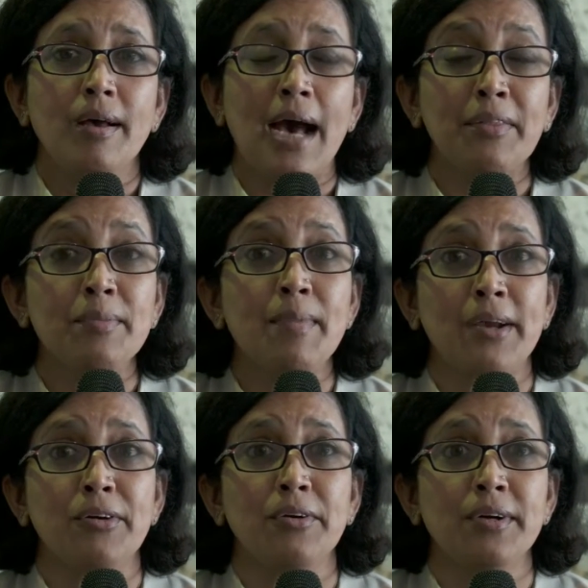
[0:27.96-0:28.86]
other
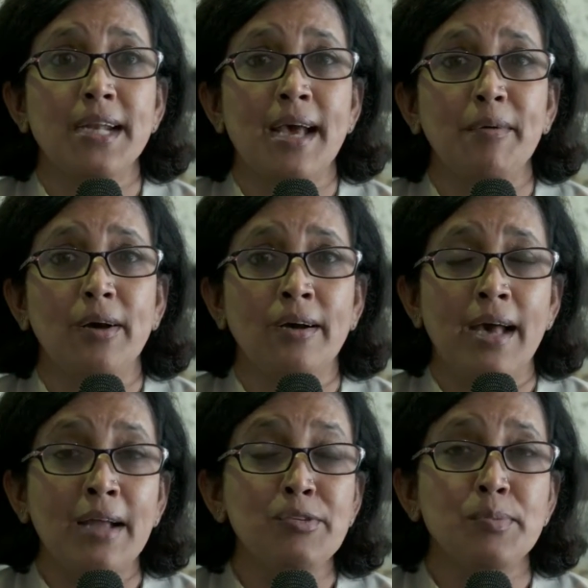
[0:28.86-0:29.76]
microgrid
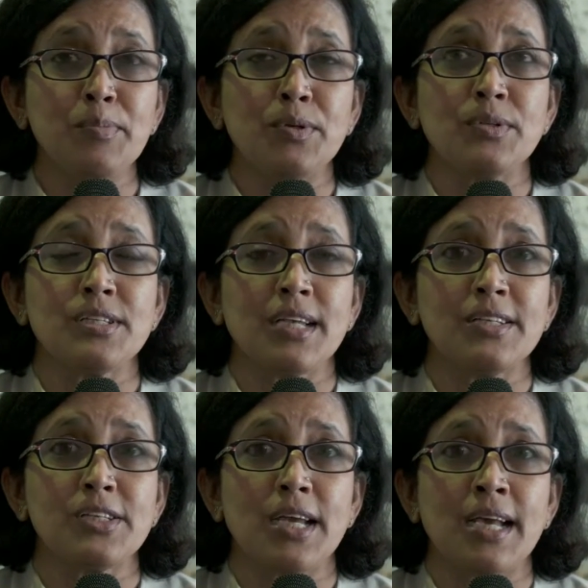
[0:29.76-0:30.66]
attributes
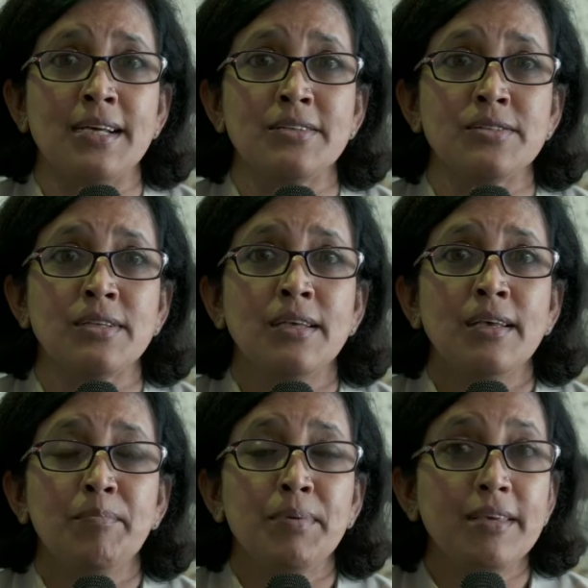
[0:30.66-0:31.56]
such as
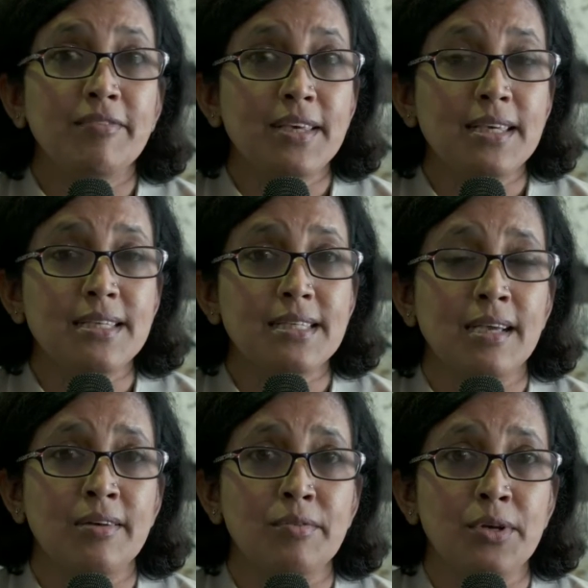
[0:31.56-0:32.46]
PVs
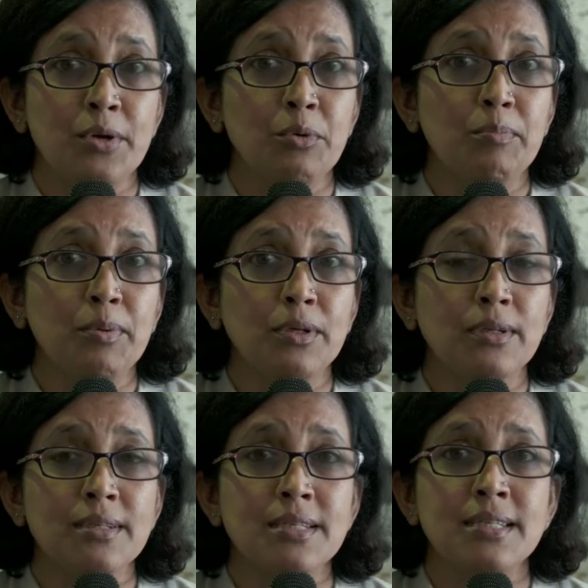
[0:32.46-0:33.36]
and
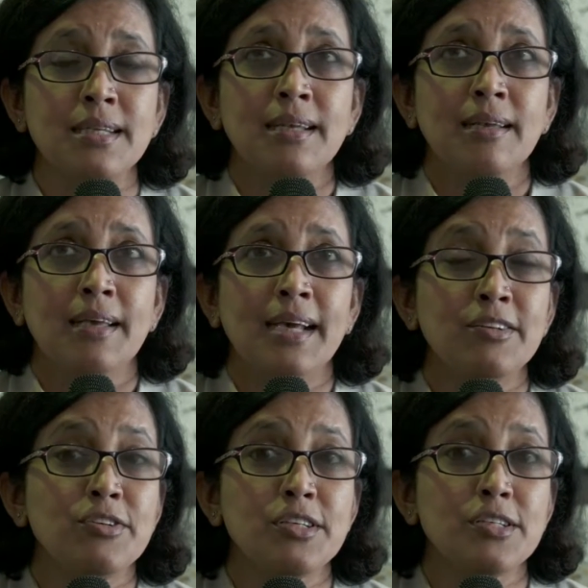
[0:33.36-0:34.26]
renewables,
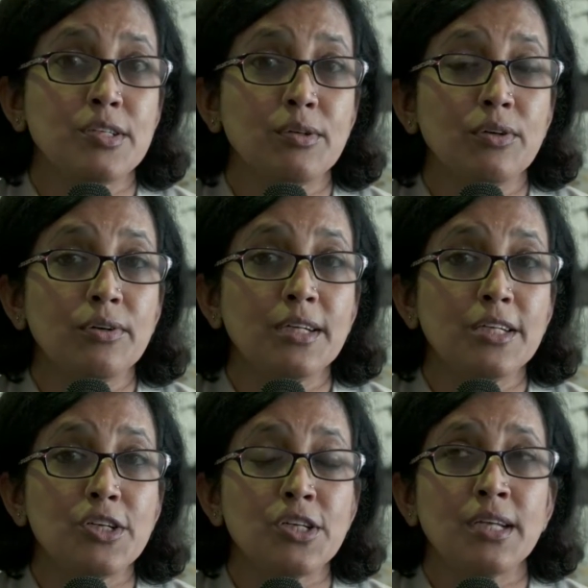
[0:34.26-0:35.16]
energy
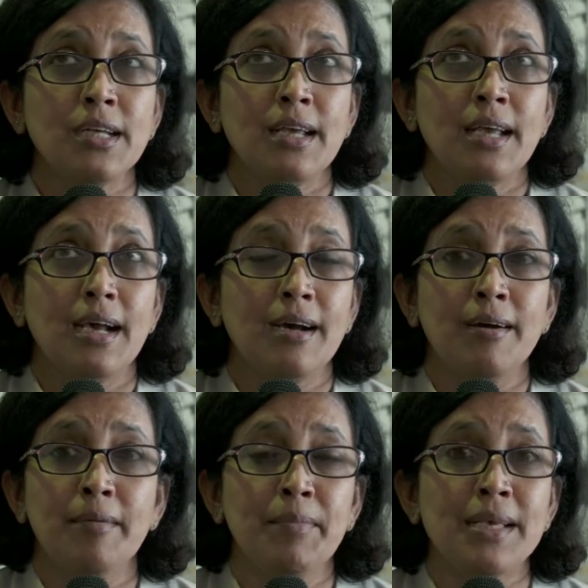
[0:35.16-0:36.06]
storage,
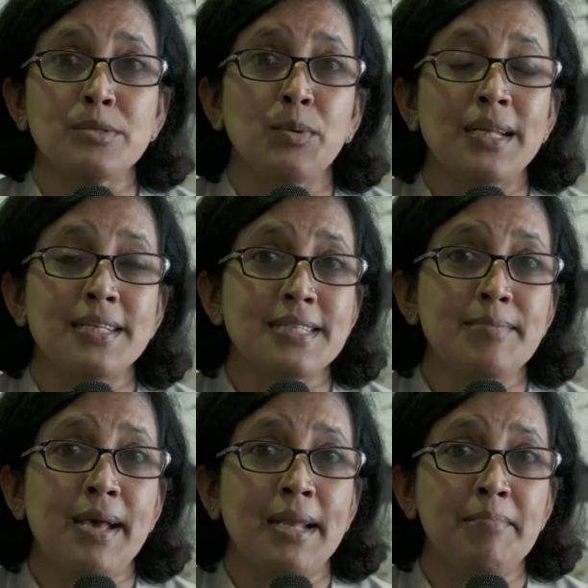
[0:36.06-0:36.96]
as well as
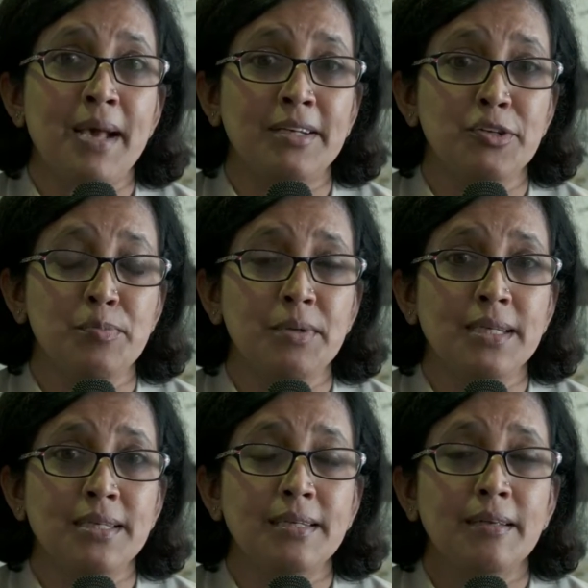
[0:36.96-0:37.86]
demand
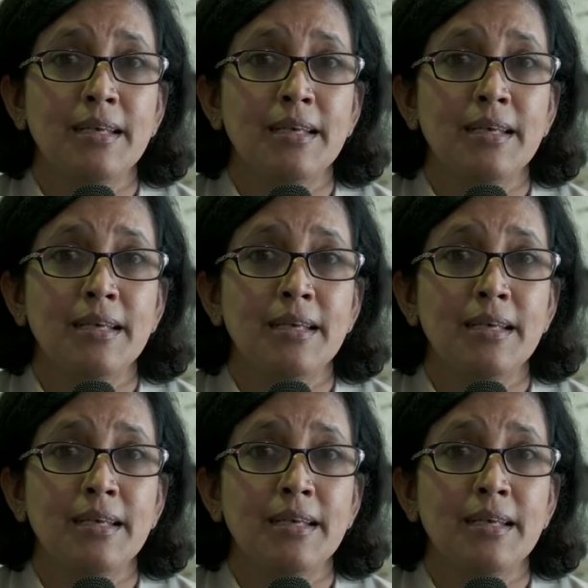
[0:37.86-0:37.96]
management.